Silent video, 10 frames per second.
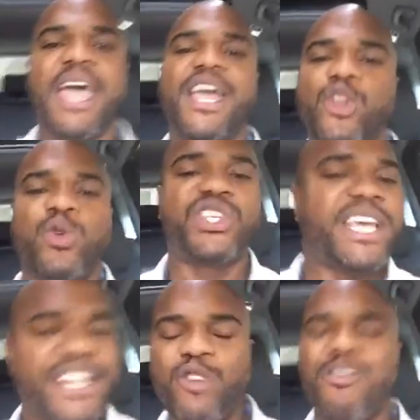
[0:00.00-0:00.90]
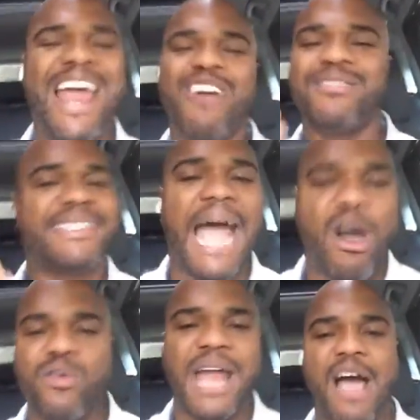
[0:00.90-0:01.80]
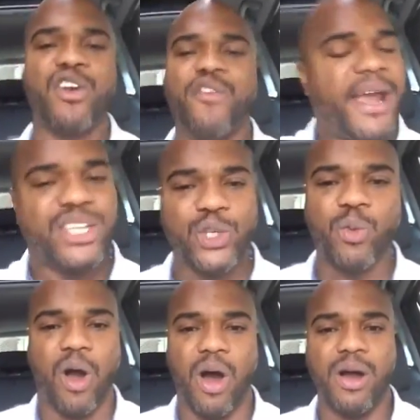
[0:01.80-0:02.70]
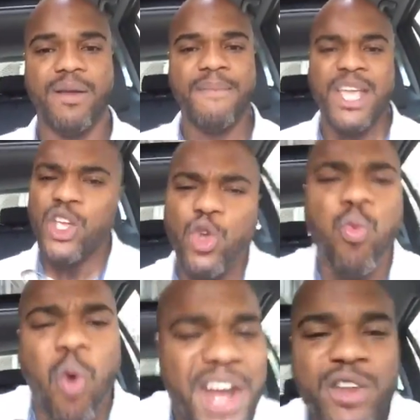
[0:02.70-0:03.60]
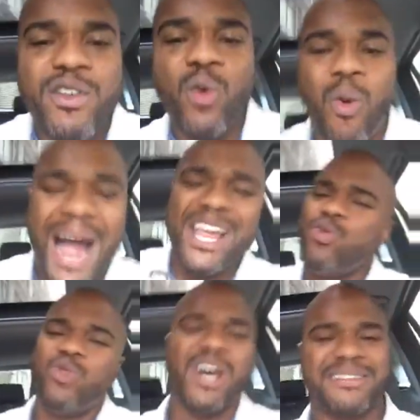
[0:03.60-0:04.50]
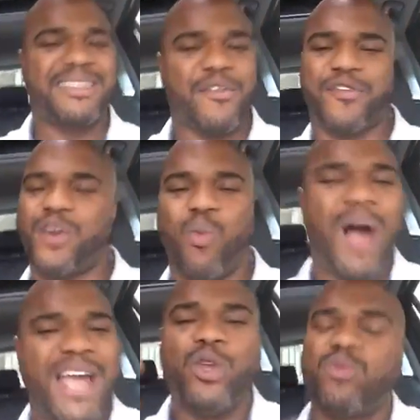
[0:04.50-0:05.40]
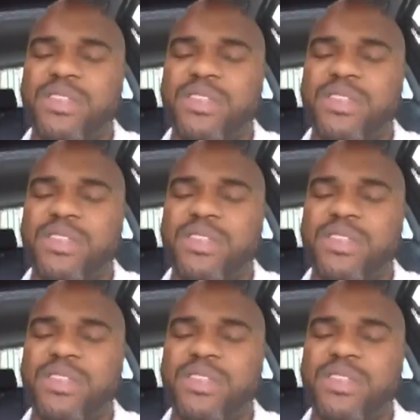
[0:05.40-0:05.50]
And you sitting around doubting how great you are. You wondering why you look different or why you